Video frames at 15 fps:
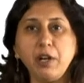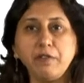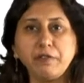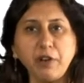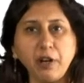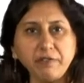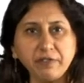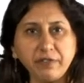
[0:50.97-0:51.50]

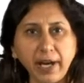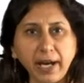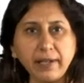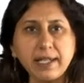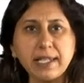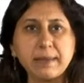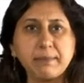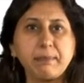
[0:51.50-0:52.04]
from
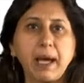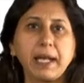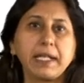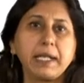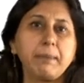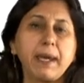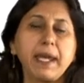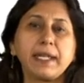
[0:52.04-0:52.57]
various
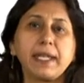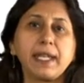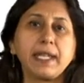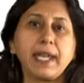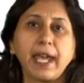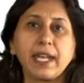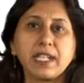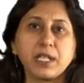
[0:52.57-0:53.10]

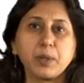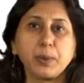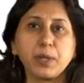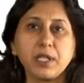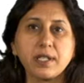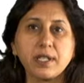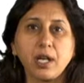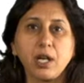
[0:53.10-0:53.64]
money-making
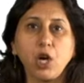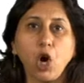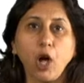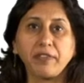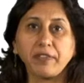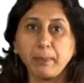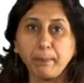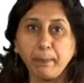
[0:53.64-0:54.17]
endeavors
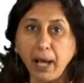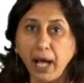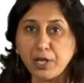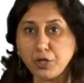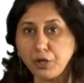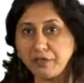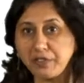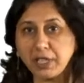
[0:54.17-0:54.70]
on the
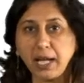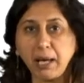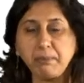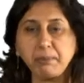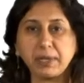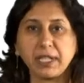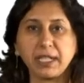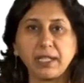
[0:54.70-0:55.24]
part of the
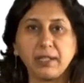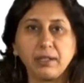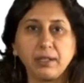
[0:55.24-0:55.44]
company.